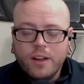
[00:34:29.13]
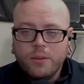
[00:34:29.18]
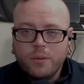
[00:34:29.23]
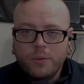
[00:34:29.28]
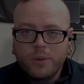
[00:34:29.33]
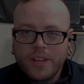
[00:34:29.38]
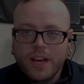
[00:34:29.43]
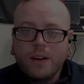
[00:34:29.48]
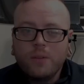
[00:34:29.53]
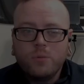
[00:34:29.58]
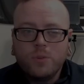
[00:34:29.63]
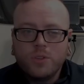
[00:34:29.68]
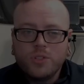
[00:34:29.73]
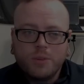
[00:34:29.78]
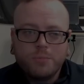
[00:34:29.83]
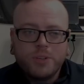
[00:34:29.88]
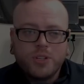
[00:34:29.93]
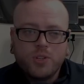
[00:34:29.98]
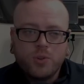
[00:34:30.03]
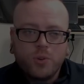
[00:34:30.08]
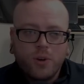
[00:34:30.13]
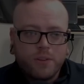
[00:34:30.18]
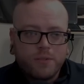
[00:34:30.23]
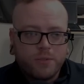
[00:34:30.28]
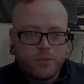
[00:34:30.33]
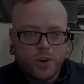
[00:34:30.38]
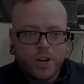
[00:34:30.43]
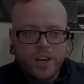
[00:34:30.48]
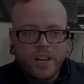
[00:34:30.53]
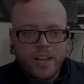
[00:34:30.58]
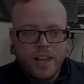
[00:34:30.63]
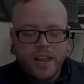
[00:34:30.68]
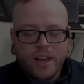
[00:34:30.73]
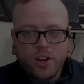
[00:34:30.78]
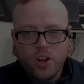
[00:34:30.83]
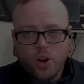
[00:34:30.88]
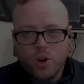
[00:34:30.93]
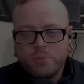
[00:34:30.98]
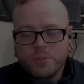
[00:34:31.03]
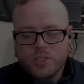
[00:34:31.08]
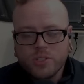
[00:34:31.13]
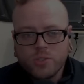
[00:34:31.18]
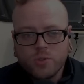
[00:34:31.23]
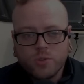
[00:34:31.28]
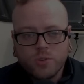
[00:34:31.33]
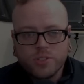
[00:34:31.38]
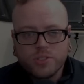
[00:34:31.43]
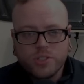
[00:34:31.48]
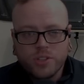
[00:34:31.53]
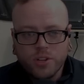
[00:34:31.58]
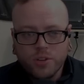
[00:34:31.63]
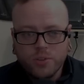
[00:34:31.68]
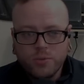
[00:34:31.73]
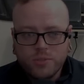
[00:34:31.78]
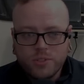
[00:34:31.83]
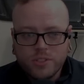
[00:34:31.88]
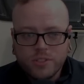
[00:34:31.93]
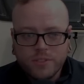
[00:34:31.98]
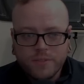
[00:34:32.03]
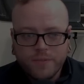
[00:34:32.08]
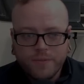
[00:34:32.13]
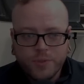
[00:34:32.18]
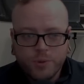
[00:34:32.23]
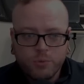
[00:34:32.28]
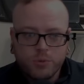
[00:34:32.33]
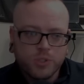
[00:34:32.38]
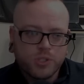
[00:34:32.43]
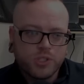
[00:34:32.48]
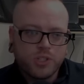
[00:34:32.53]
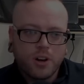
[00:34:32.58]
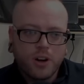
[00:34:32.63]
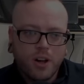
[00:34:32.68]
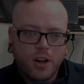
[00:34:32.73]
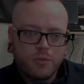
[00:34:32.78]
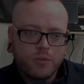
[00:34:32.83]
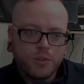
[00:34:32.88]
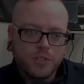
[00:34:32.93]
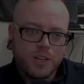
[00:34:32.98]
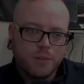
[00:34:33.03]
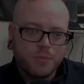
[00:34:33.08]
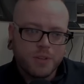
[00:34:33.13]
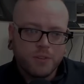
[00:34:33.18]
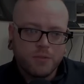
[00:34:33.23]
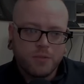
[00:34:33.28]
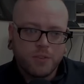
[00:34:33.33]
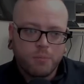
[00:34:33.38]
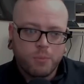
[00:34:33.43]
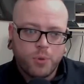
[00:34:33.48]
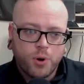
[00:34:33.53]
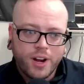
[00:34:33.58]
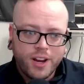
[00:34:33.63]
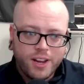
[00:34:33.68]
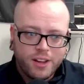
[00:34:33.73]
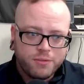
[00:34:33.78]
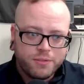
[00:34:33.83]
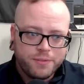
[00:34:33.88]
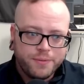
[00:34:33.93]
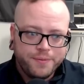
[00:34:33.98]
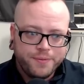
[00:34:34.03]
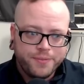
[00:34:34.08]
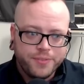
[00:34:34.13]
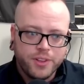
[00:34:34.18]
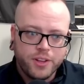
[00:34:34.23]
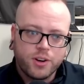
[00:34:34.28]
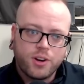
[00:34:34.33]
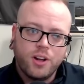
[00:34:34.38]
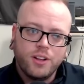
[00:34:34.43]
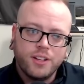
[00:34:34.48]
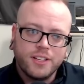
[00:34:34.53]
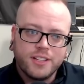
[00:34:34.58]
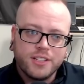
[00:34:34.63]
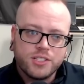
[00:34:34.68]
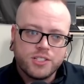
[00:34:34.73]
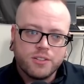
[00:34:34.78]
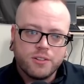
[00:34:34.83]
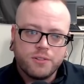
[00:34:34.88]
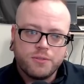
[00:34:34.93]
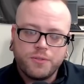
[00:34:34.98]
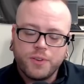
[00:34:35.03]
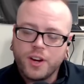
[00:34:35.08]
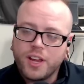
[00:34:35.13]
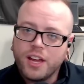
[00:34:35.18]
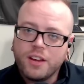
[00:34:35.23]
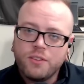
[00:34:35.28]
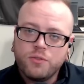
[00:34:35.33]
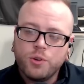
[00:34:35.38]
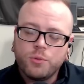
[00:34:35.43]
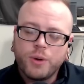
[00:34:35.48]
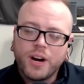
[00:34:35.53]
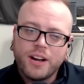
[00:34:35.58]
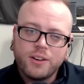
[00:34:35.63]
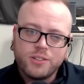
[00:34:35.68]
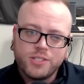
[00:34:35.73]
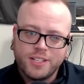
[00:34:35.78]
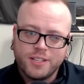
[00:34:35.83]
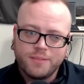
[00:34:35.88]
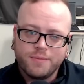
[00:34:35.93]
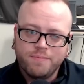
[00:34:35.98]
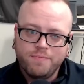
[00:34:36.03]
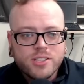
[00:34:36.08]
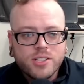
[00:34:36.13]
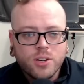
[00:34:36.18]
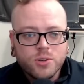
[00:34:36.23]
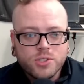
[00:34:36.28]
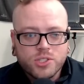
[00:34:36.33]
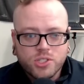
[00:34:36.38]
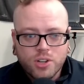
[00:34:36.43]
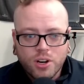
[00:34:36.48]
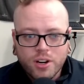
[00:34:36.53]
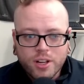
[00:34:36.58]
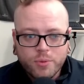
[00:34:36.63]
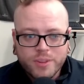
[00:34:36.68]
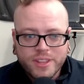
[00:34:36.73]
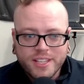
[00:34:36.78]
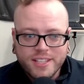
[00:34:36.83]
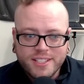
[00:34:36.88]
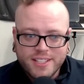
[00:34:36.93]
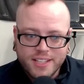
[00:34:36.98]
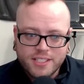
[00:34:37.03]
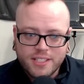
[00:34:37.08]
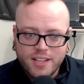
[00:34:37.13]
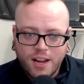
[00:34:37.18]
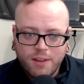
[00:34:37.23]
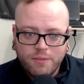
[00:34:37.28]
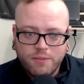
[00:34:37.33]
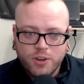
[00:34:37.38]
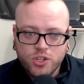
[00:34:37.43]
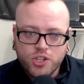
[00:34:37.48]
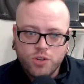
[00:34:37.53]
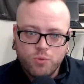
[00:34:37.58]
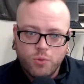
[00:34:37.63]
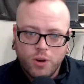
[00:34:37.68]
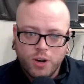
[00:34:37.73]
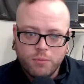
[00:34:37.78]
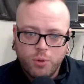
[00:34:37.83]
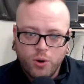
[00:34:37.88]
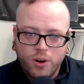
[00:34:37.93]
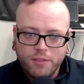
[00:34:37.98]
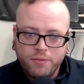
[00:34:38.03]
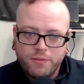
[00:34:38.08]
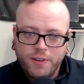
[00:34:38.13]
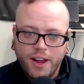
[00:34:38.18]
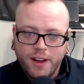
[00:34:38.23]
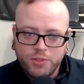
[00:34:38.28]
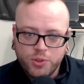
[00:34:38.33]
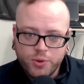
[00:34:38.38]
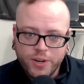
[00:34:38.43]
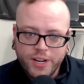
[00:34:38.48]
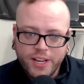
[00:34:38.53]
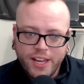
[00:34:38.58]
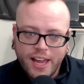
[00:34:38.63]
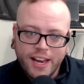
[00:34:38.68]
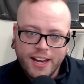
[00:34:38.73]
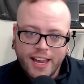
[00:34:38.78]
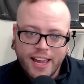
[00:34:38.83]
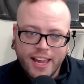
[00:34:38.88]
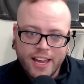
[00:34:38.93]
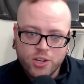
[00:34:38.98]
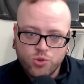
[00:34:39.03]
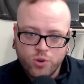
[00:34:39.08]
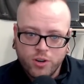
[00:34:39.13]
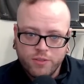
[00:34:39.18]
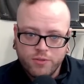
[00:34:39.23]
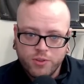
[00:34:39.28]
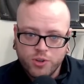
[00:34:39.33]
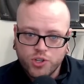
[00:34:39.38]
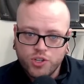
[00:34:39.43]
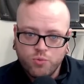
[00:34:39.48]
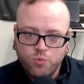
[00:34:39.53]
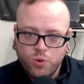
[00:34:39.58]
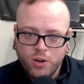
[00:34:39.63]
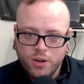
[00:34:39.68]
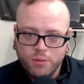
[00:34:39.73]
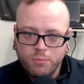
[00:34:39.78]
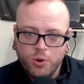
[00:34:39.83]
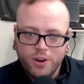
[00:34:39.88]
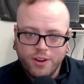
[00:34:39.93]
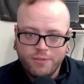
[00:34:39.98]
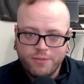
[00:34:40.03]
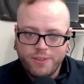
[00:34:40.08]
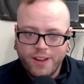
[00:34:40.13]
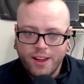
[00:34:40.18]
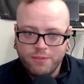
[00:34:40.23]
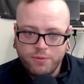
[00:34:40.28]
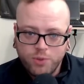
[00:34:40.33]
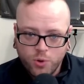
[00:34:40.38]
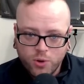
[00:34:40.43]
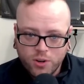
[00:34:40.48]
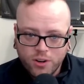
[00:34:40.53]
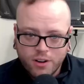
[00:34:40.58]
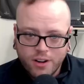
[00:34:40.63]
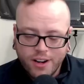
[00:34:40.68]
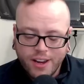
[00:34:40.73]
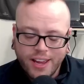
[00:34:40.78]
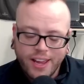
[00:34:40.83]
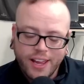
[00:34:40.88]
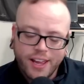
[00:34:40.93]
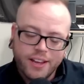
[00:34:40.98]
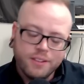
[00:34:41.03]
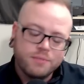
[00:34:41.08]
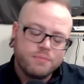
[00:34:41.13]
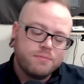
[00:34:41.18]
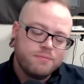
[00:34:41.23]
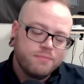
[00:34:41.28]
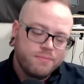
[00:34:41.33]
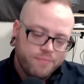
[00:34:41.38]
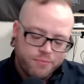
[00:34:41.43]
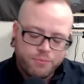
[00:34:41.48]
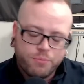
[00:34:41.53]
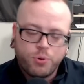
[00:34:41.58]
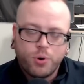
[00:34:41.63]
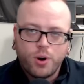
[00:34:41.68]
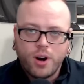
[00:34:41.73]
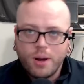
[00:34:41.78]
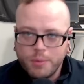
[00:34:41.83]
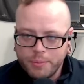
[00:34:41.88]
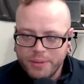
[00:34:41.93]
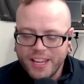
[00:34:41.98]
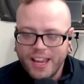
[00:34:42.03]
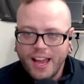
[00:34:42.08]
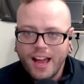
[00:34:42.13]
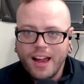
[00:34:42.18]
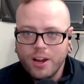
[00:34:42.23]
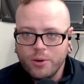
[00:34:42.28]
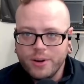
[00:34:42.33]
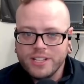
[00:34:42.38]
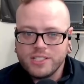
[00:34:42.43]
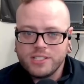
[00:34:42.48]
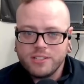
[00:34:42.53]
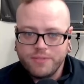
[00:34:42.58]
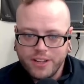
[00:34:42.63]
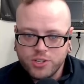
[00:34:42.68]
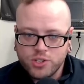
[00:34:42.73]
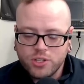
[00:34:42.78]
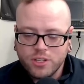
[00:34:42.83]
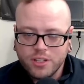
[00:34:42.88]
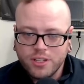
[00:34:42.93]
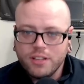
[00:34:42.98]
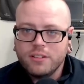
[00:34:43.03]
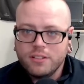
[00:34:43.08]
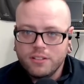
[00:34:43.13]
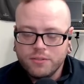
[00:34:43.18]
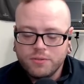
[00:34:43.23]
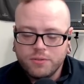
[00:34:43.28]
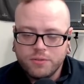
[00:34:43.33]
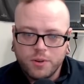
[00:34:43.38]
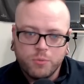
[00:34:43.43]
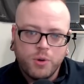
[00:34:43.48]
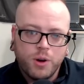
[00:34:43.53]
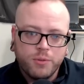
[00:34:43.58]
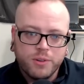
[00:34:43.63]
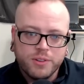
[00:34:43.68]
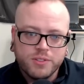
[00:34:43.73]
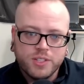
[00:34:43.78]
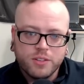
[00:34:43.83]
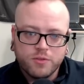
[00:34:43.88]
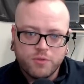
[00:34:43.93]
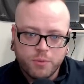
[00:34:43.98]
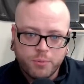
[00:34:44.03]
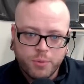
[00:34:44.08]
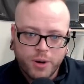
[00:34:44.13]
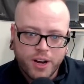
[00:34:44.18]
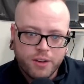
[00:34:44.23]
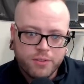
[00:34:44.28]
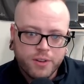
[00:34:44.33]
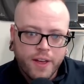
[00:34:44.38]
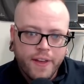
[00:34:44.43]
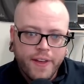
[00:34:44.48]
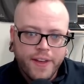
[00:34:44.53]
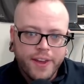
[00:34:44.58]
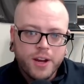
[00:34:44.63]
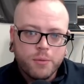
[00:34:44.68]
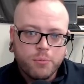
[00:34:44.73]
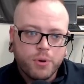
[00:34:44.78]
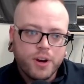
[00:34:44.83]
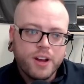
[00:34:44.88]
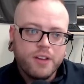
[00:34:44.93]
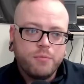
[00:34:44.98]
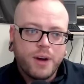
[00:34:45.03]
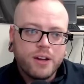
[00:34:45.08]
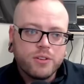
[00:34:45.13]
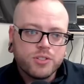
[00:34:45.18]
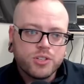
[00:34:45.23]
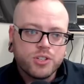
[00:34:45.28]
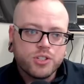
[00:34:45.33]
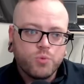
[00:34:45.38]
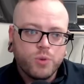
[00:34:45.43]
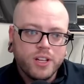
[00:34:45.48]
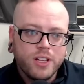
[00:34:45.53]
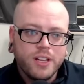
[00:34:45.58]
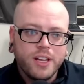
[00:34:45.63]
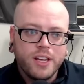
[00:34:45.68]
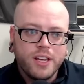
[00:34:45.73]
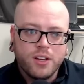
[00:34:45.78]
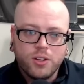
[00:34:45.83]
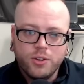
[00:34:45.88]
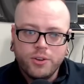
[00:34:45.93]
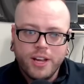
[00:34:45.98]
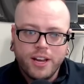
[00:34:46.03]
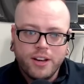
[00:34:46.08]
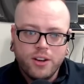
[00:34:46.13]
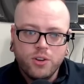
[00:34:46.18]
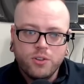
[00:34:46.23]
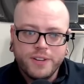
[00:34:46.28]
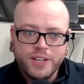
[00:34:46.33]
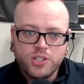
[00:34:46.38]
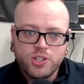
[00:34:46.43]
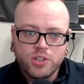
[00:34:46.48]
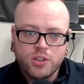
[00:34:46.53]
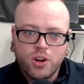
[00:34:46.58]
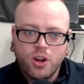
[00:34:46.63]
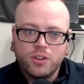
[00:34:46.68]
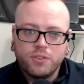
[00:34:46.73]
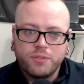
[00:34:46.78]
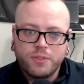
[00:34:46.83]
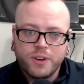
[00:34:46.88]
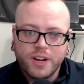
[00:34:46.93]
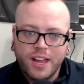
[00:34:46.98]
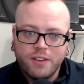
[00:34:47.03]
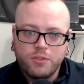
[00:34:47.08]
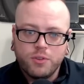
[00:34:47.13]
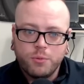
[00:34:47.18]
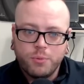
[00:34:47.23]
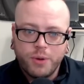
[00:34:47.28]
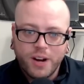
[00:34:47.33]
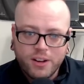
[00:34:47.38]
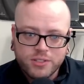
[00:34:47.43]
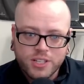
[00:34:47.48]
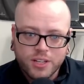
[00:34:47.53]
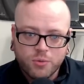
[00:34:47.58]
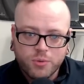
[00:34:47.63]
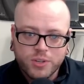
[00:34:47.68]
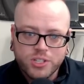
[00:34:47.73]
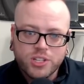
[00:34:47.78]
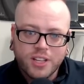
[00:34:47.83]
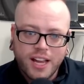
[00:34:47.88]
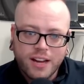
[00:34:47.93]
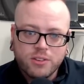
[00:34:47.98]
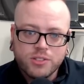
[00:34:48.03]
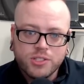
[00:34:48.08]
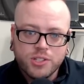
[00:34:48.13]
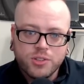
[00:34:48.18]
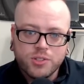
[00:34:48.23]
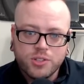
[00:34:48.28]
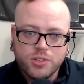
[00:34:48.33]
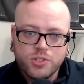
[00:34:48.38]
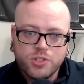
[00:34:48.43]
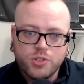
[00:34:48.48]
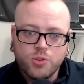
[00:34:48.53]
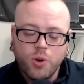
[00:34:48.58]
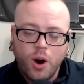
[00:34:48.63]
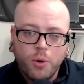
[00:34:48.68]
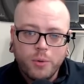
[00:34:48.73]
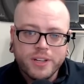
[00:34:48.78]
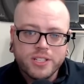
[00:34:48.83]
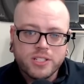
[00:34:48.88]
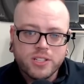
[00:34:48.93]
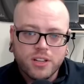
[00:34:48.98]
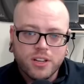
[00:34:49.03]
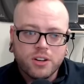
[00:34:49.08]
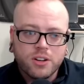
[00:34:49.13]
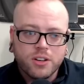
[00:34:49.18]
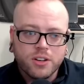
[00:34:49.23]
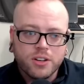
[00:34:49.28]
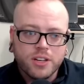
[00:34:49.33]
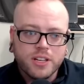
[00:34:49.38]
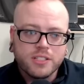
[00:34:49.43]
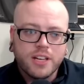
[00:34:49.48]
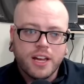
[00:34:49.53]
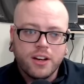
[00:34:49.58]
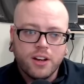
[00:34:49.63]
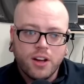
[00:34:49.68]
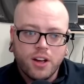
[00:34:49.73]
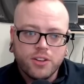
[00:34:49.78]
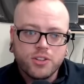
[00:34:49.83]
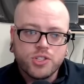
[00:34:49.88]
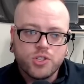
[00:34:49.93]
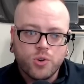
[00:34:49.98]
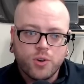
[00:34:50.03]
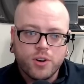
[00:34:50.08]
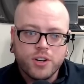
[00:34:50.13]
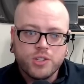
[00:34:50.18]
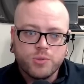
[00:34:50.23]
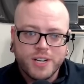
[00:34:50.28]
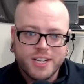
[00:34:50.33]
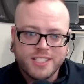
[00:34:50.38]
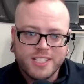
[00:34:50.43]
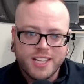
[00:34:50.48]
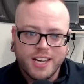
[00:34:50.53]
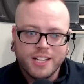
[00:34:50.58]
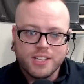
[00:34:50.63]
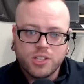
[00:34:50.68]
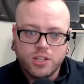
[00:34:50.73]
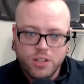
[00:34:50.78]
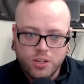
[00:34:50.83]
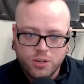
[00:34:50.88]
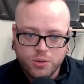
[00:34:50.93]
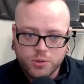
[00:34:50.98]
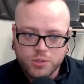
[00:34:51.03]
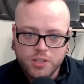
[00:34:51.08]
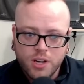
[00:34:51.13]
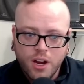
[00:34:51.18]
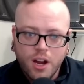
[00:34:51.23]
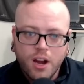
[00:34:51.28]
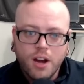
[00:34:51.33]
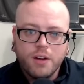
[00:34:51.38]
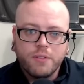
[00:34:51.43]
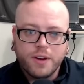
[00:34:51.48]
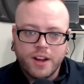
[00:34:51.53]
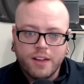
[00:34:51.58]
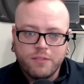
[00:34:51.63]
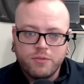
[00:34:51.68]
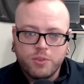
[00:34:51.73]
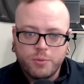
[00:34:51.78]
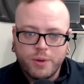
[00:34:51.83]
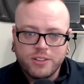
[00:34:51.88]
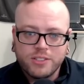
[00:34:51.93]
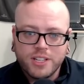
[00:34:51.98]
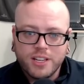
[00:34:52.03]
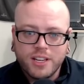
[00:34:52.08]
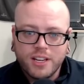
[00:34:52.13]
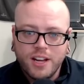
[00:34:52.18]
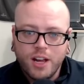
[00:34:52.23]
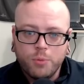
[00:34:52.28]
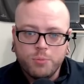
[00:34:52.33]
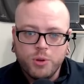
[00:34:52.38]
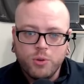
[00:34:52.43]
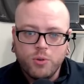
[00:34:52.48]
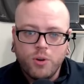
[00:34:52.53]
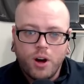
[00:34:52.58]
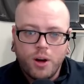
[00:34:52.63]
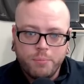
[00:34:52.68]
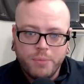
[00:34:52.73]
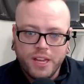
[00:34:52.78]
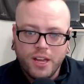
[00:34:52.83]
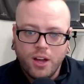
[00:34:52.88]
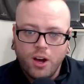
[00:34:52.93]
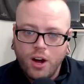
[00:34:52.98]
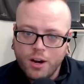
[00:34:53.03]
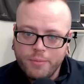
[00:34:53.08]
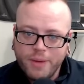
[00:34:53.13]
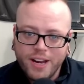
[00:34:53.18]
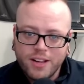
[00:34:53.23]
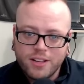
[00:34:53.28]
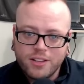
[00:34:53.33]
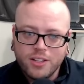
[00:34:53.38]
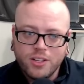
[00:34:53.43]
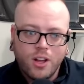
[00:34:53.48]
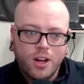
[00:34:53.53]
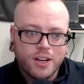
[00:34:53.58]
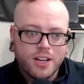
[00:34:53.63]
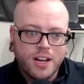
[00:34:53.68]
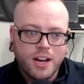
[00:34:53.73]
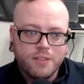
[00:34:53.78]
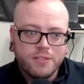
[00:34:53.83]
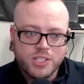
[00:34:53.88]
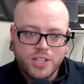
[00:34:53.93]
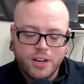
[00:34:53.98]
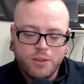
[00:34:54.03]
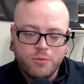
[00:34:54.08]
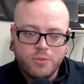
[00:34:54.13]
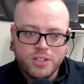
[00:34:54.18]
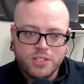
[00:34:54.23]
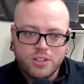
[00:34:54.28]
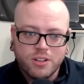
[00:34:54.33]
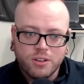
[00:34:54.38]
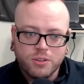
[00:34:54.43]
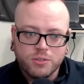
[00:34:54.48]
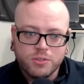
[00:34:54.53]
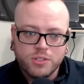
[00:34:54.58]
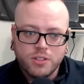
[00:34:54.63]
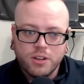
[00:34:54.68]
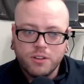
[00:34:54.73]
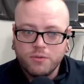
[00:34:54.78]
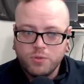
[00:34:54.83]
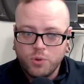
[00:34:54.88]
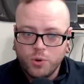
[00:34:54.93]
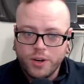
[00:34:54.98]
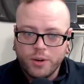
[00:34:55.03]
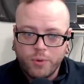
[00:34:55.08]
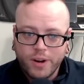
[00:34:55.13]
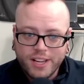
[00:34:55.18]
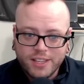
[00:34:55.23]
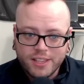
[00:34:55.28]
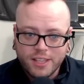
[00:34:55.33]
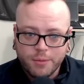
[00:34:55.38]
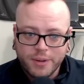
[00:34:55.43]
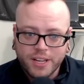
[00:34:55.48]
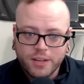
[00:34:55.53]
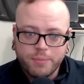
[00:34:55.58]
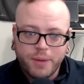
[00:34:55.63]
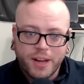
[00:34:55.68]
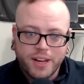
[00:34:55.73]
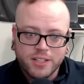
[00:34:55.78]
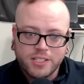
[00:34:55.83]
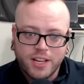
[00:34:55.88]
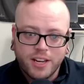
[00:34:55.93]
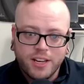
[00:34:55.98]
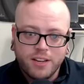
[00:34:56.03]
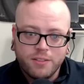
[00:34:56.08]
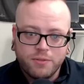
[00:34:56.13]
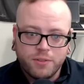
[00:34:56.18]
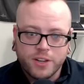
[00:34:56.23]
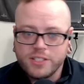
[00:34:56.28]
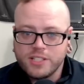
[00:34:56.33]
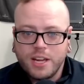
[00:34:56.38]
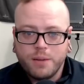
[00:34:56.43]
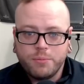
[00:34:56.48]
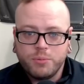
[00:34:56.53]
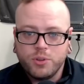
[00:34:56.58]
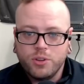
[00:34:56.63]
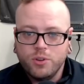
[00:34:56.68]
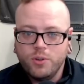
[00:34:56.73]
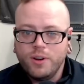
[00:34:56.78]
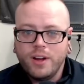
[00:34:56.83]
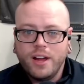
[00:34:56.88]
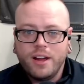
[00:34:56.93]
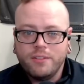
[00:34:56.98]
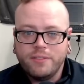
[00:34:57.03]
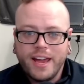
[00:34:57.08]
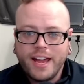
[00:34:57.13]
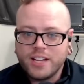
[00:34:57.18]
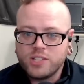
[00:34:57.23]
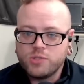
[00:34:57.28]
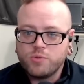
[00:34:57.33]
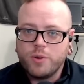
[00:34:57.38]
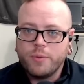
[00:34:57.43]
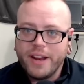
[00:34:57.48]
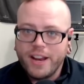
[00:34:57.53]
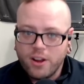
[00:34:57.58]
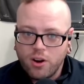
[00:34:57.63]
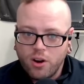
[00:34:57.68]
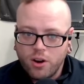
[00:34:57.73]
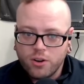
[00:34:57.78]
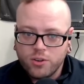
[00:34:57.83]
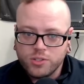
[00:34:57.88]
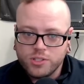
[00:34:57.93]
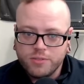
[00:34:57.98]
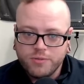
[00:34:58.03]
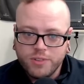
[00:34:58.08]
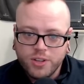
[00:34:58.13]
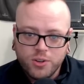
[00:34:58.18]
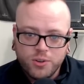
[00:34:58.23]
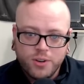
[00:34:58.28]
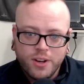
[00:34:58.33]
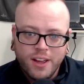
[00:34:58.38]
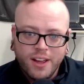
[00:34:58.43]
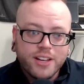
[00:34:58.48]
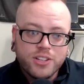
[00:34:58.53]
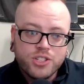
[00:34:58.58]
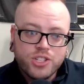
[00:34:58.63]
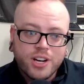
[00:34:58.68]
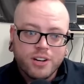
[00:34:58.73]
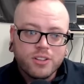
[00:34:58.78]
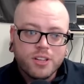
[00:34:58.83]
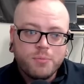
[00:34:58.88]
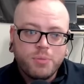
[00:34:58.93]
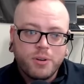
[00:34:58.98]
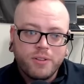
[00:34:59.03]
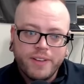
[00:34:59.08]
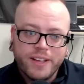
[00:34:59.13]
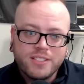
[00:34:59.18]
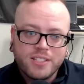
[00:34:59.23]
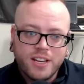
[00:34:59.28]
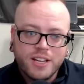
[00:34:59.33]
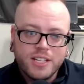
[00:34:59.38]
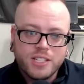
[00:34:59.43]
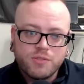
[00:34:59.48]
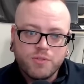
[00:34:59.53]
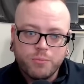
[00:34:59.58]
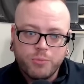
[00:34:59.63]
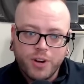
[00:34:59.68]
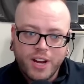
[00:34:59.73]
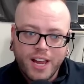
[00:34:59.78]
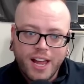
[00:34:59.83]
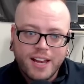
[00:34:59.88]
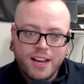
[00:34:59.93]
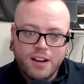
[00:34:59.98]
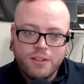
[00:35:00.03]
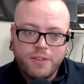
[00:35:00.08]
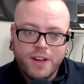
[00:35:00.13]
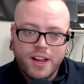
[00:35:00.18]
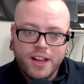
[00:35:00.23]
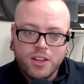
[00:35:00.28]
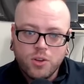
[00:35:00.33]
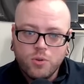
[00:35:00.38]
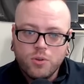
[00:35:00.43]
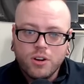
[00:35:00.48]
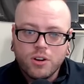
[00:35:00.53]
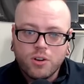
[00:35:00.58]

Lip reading: right, with that, we'll jump into our free and open source news. We'll start off with something from Brave. They're calling this forgetful browsing. So starting with the desktop version 1.53 and Android version 1.54 and probably iOS eventually, from what we've seen from Brave, Brave browsers will include a new feature called forgetful browsing, which allows users to always clear cookies and other storage when a site is closed. Forgetful browsing can help you be automatically logged out of a site when it's closed, avoid rate limiting by a site, for example, you have X remaining articles to view, and generally prevent sites from re-identifying you